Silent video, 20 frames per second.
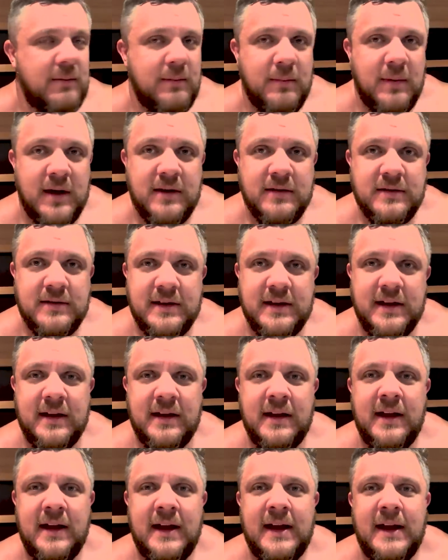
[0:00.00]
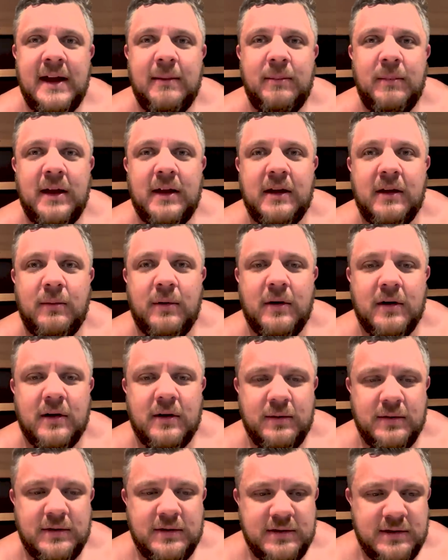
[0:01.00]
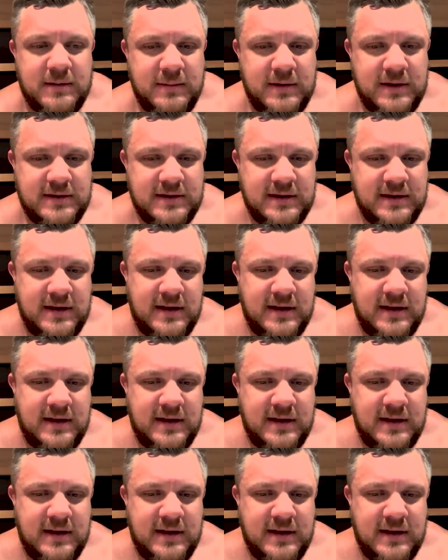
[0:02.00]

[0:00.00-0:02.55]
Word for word: we managed to make it work, which is amazing.